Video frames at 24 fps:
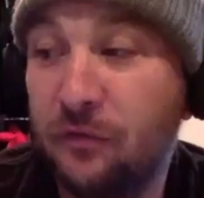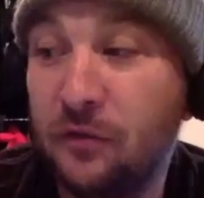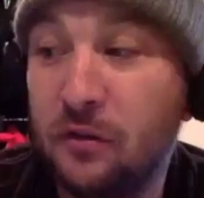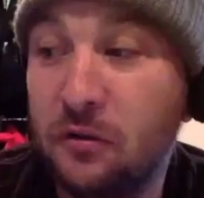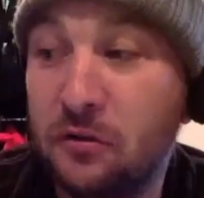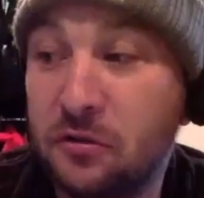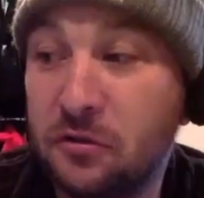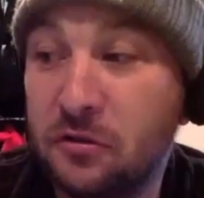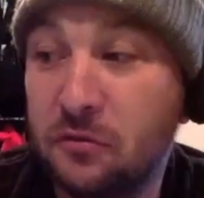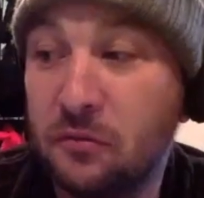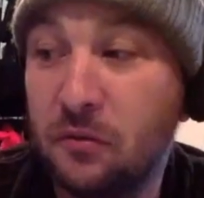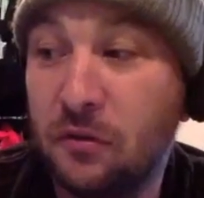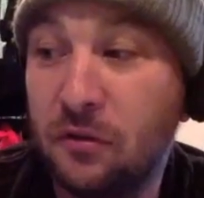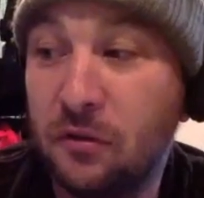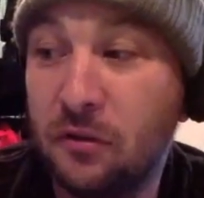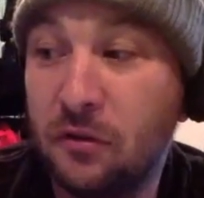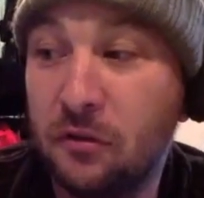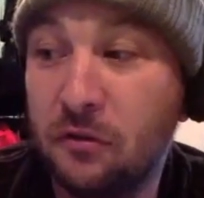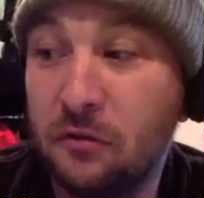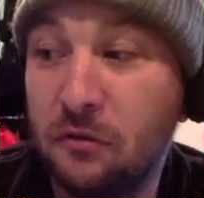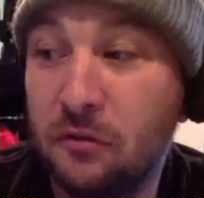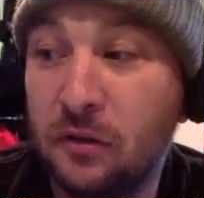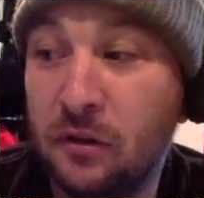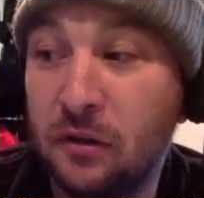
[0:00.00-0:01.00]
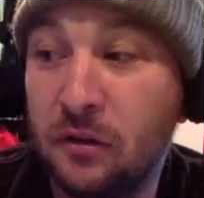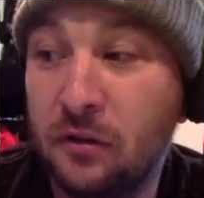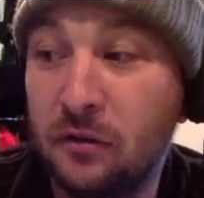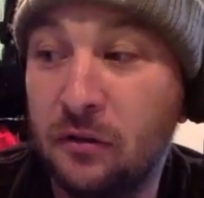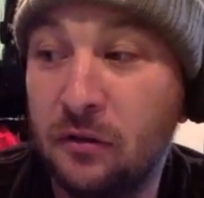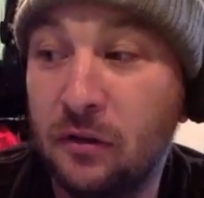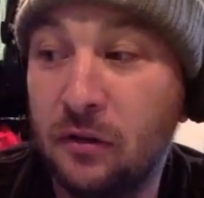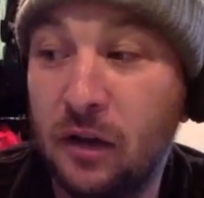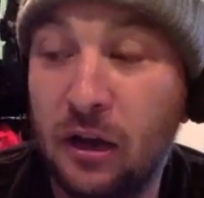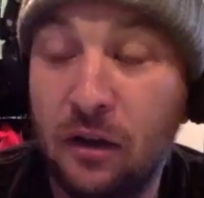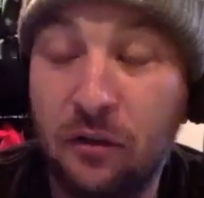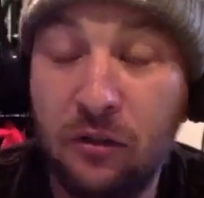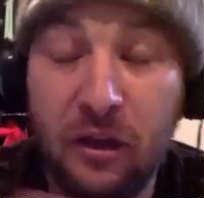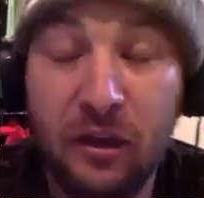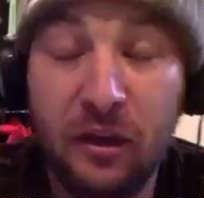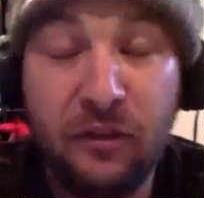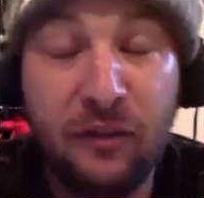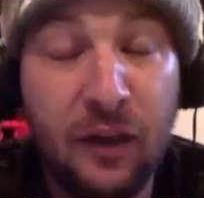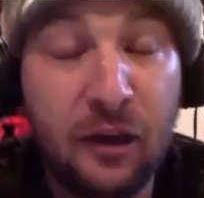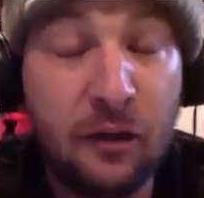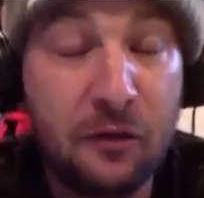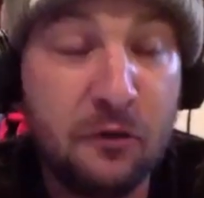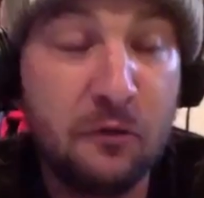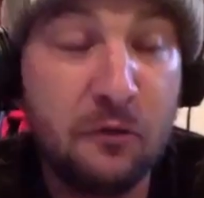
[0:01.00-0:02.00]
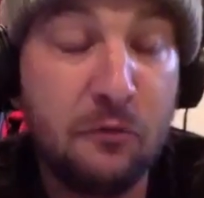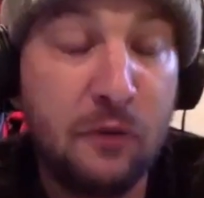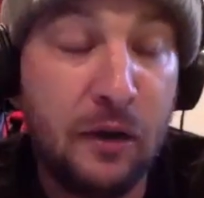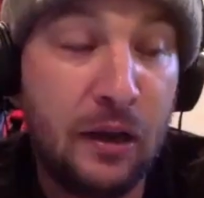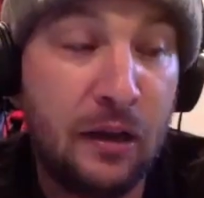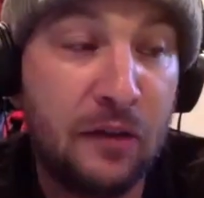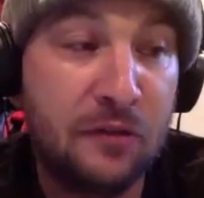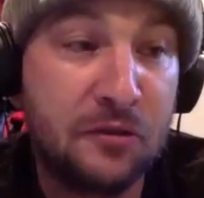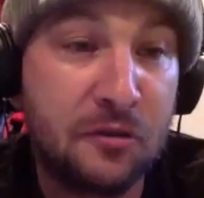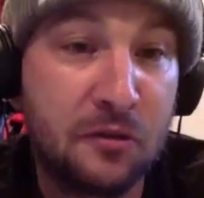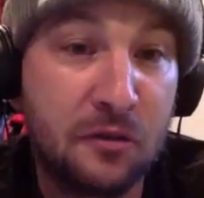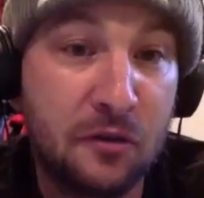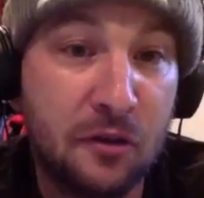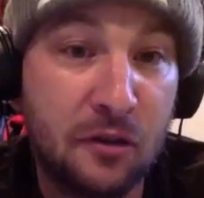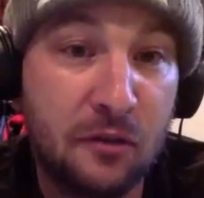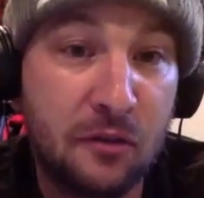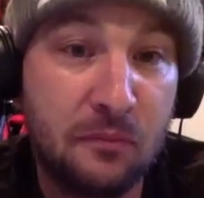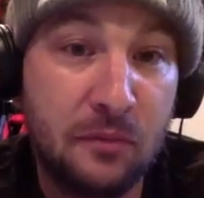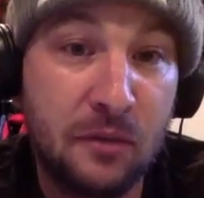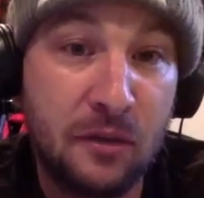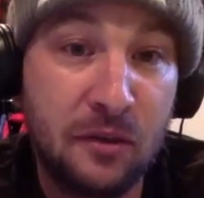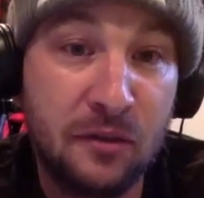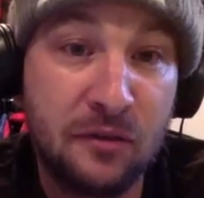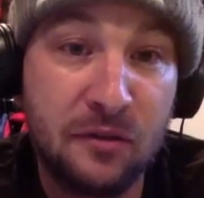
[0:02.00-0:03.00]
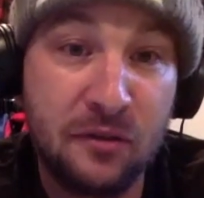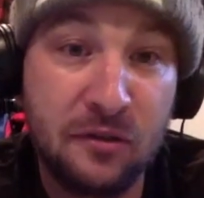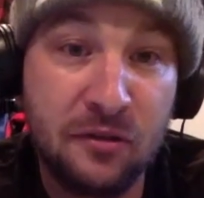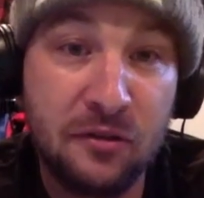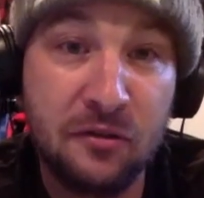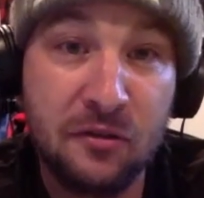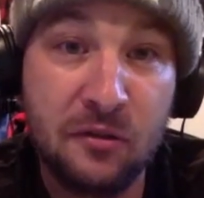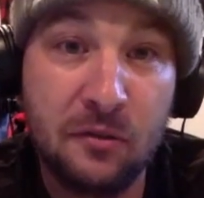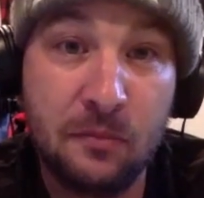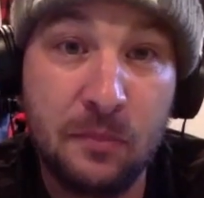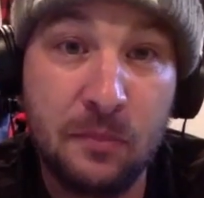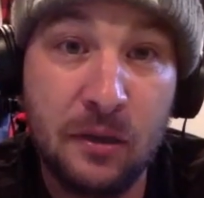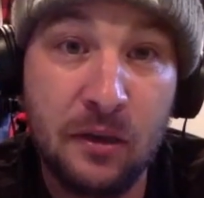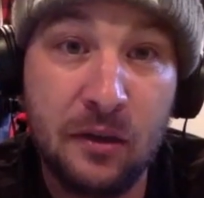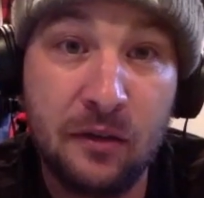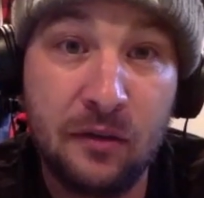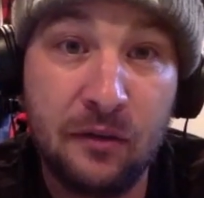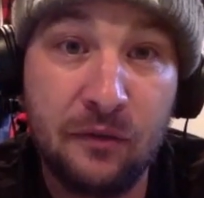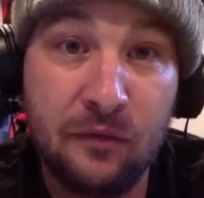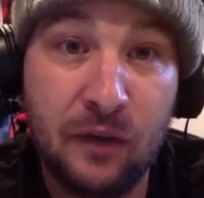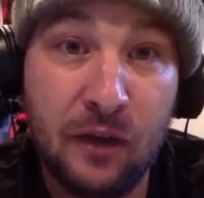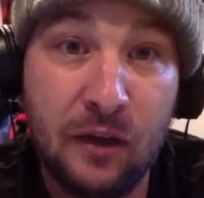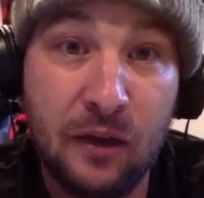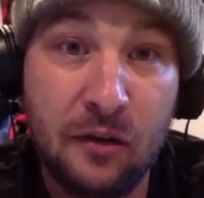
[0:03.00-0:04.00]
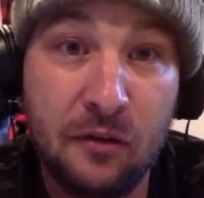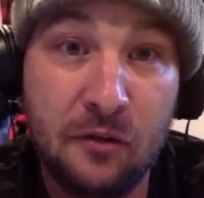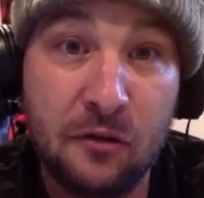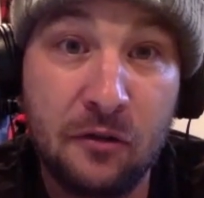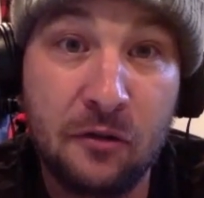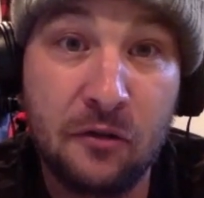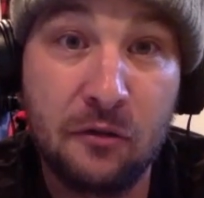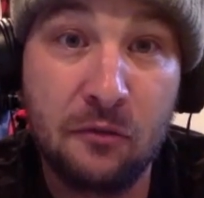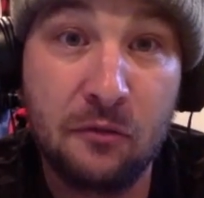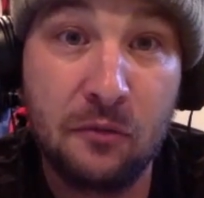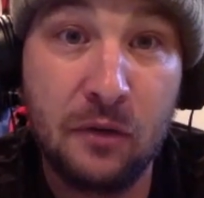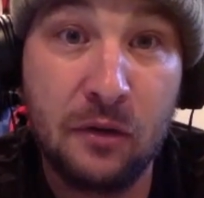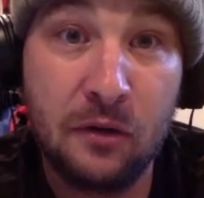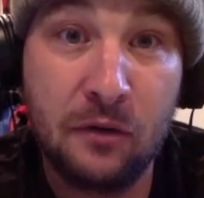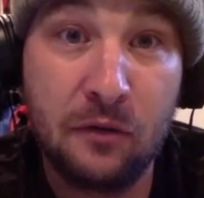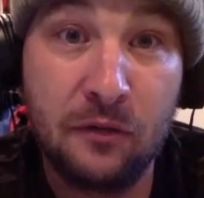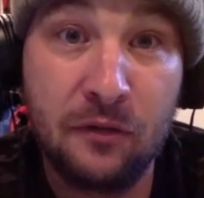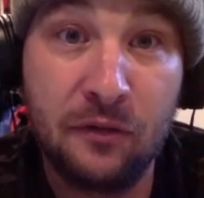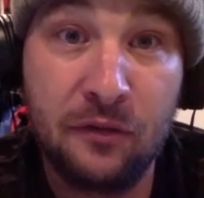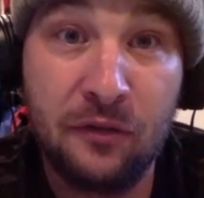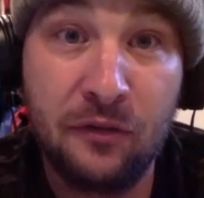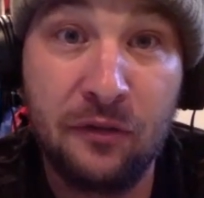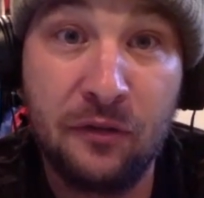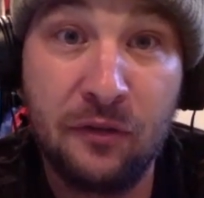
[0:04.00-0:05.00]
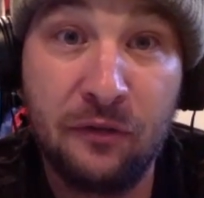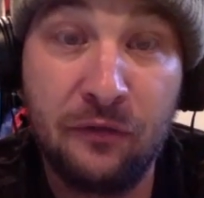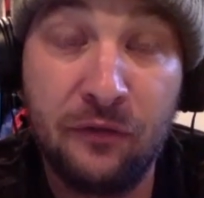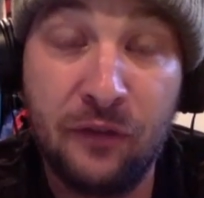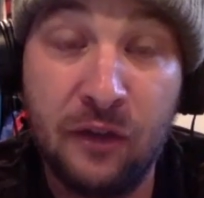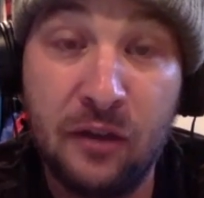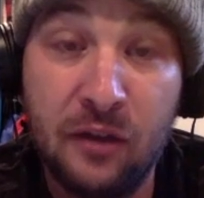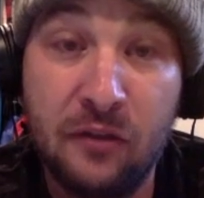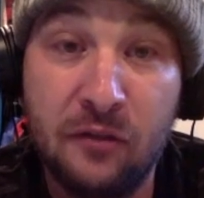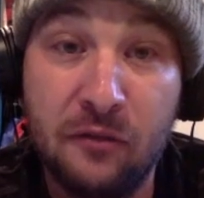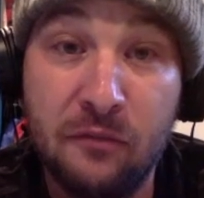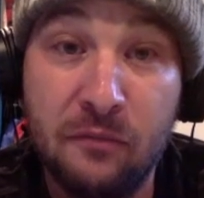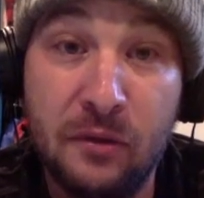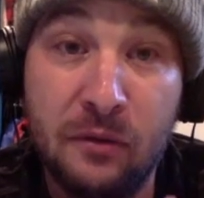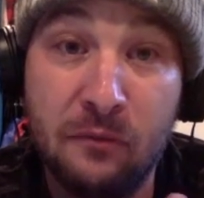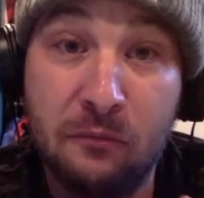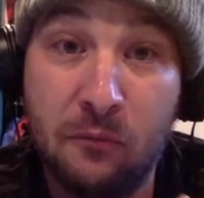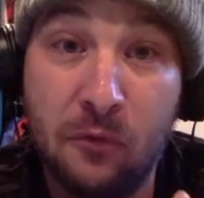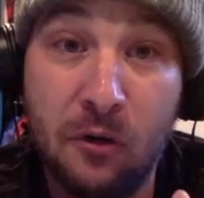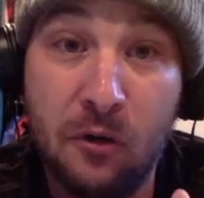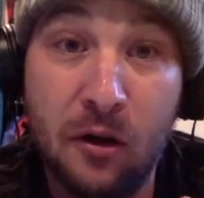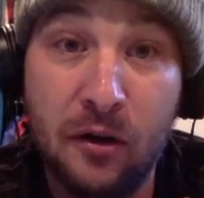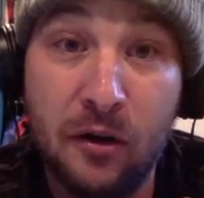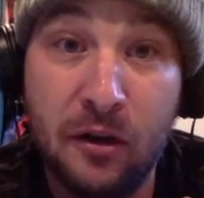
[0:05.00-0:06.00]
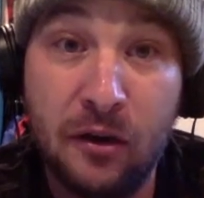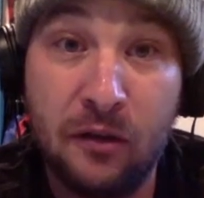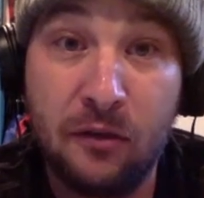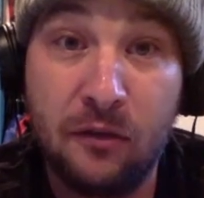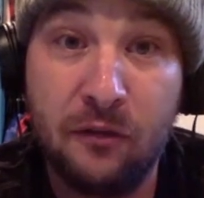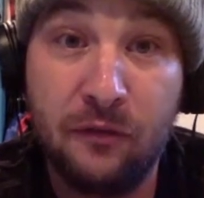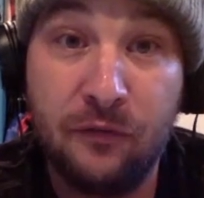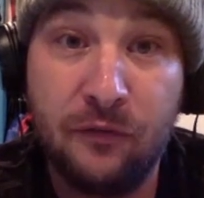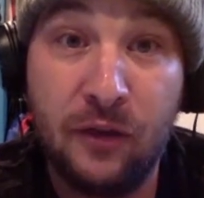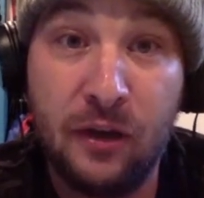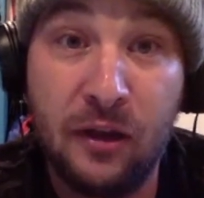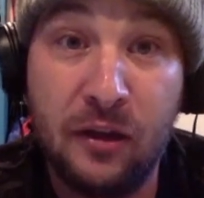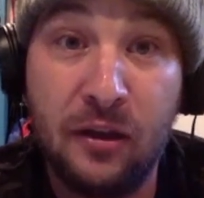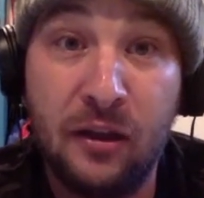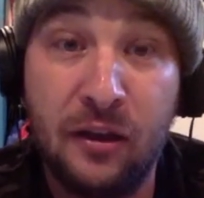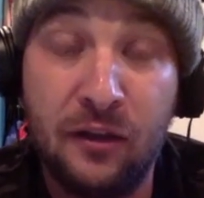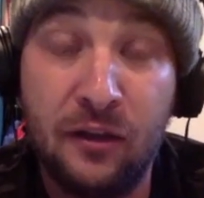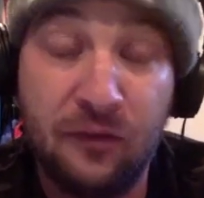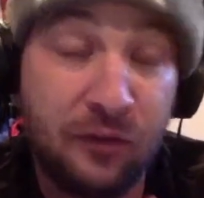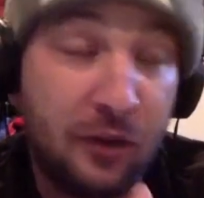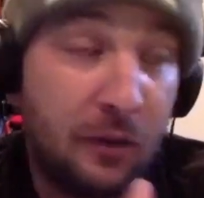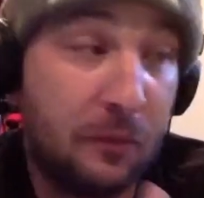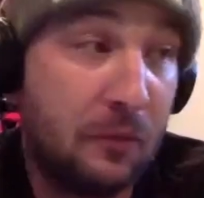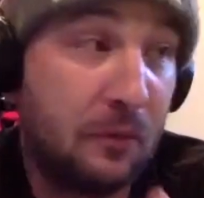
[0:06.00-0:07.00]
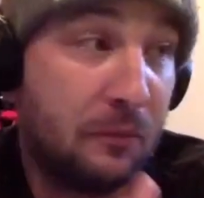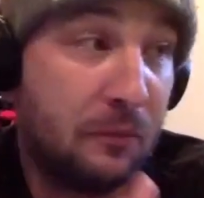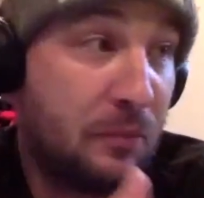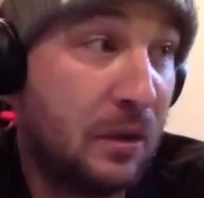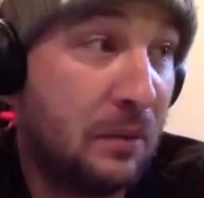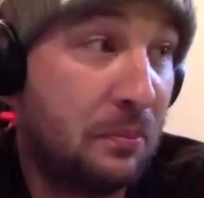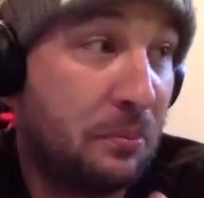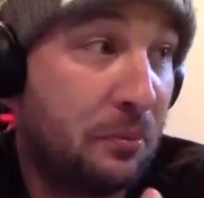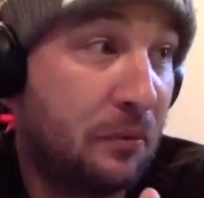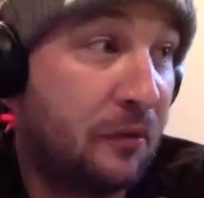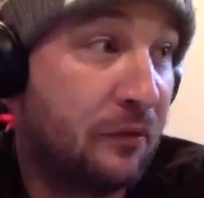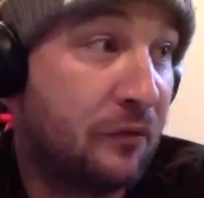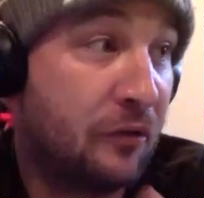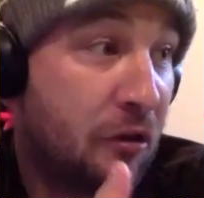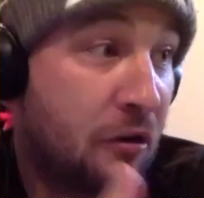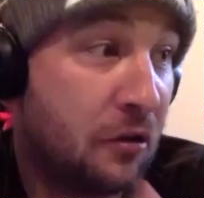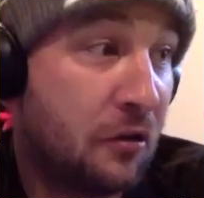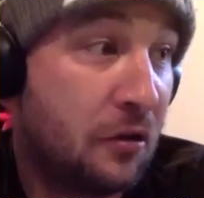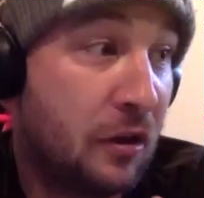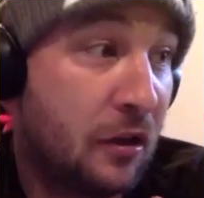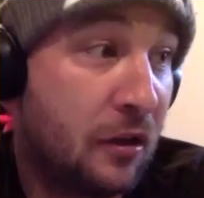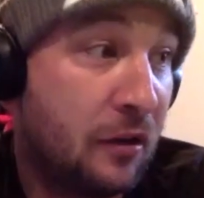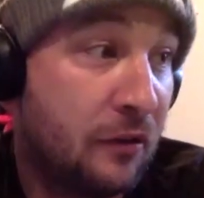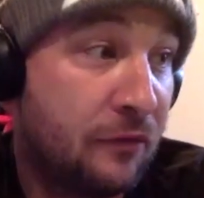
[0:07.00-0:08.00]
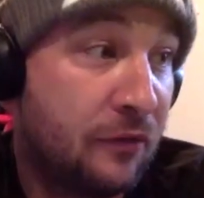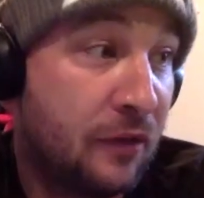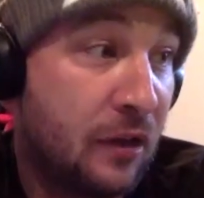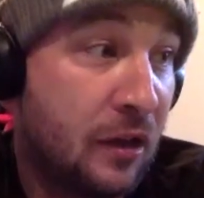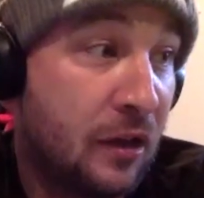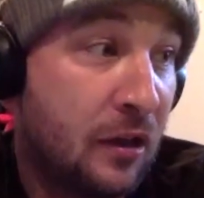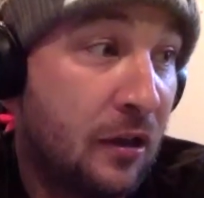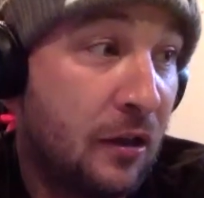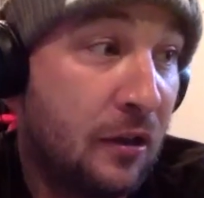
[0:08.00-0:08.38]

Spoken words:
future with you. And I liked how you answered it, because this is the biggest fight of your career. This is the fight you've been wanting, the fight against someone people have heard of.